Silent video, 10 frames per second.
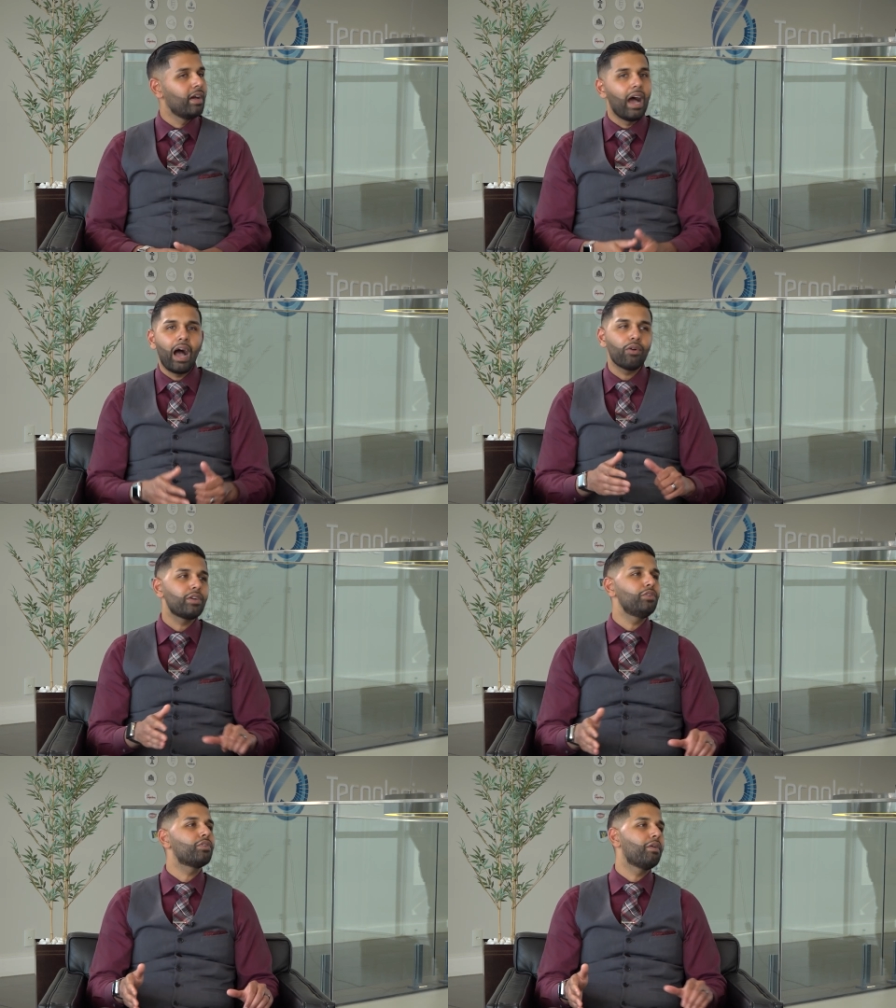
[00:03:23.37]
How
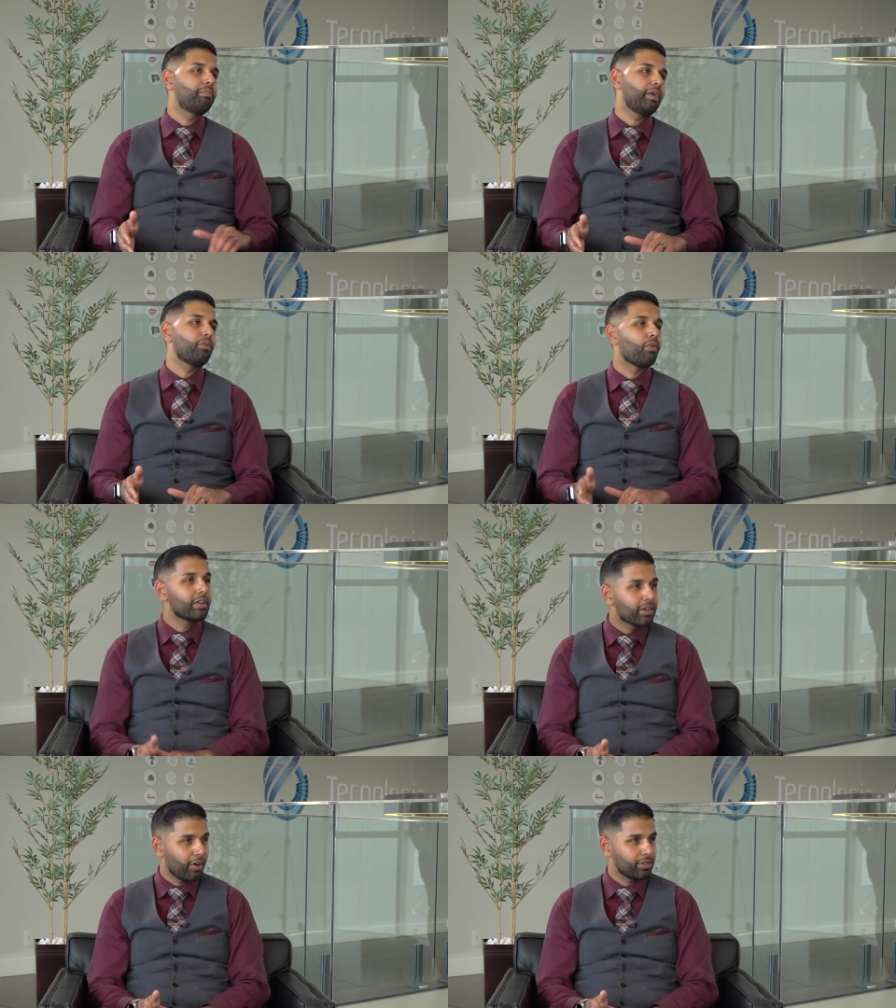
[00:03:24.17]
can you compare
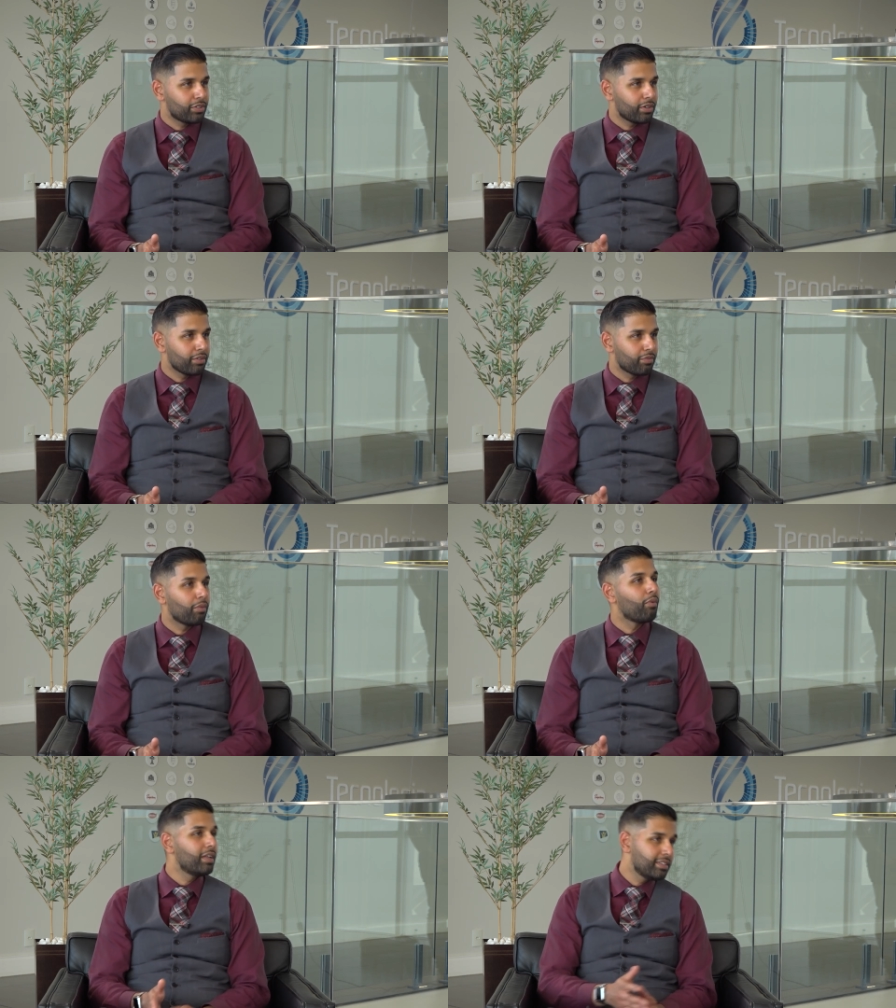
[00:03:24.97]
one culture
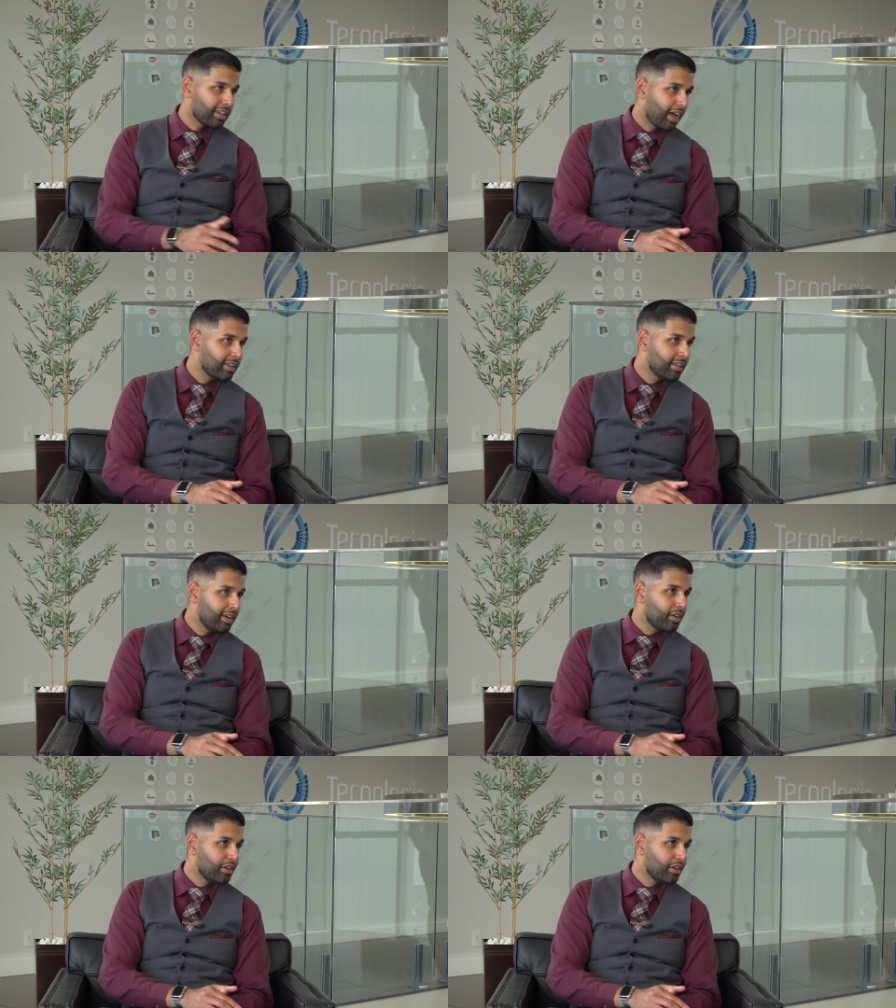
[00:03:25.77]
from one side